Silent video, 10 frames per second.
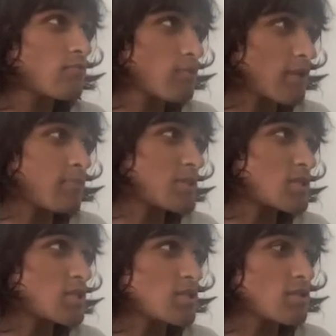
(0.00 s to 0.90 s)
which
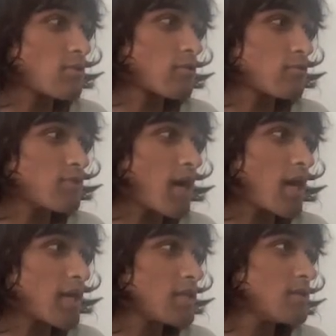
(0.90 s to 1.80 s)
is 0 through
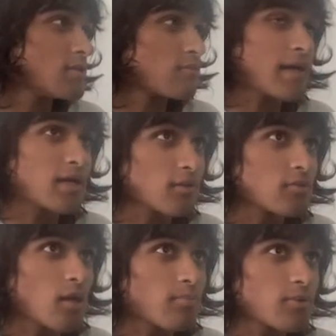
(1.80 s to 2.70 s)
9, the regular
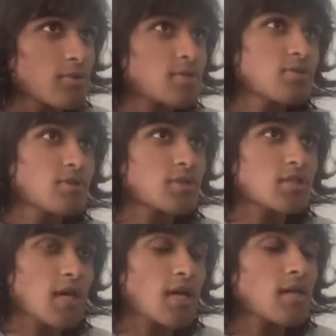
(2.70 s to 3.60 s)
numbers, you could
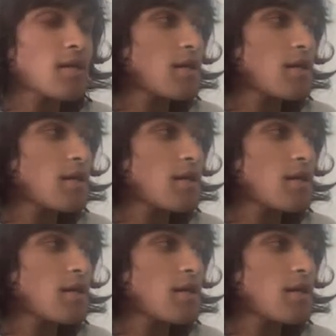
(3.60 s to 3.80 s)
say,